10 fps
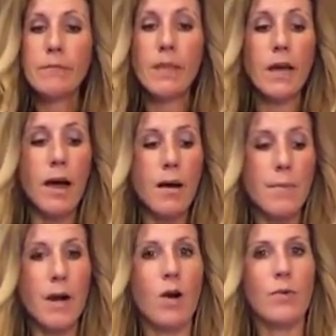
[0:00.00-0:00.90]

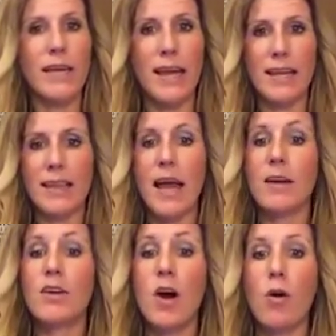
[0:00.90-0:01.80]
But are we getting that?
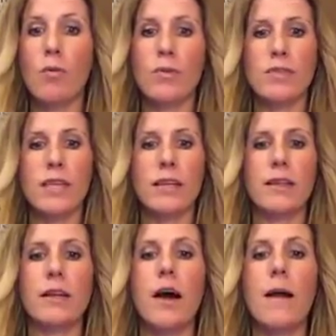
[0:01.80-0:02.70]
No, most
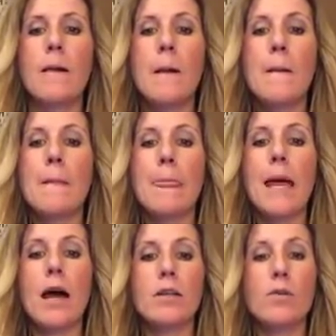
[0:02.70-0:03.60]
likely not.
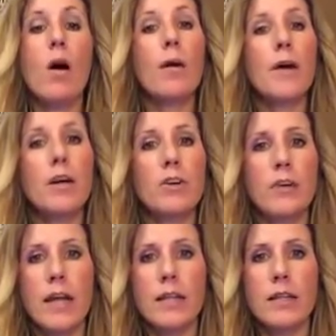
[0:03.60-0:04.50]
So Arbonne
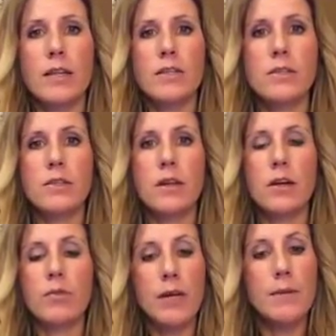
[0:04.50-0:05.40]
created the
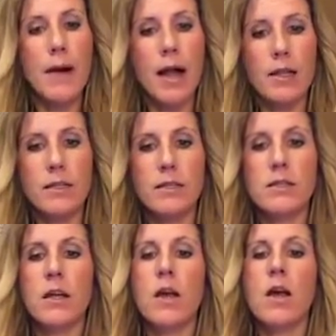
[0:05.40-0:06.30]
green
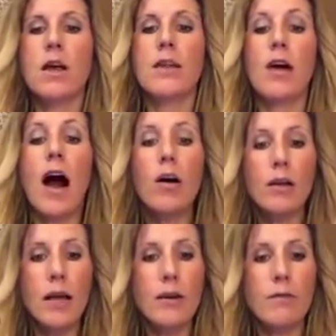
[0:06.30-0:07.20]
balance. They're
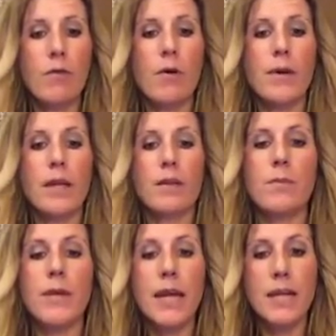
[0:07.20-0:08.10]
alkaline forming, they're
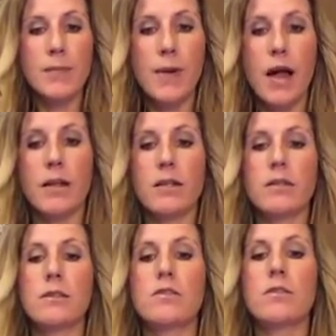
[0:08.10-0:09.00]
pH
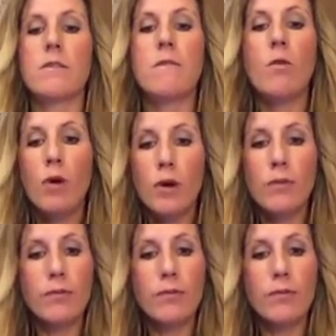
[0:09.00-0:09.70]
balanced. There's the 4